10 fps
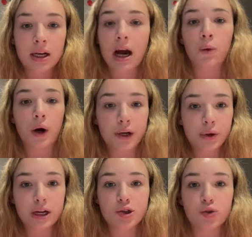I want you
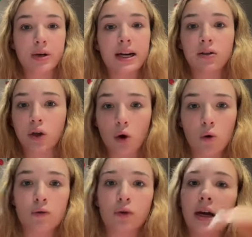guys to read it, look
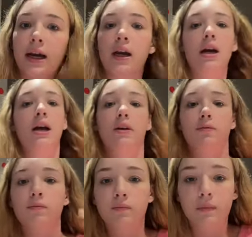over it.
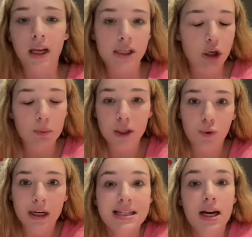It took me
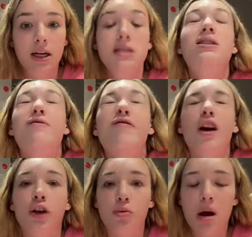20 seconds to
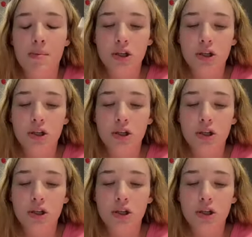fuck your mom.